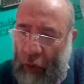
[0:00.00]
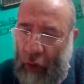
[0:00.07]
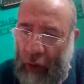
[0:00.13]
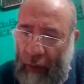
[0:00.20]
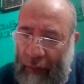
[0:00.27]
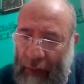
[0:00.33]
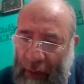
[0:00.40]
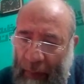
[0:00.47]
all
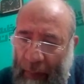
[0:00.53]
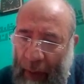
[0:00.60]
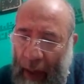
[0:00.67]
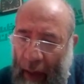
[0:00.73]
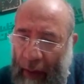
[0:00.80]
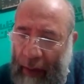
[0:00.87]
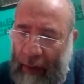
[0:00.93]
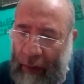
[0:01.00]
of them
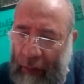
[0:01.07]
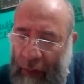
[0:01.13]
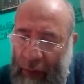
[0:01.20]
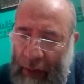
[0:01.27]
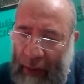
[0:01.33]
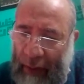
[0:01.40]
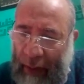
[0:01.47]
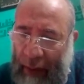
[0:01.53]
are
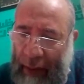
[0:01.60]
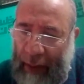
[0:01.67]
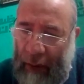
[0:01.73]
considered the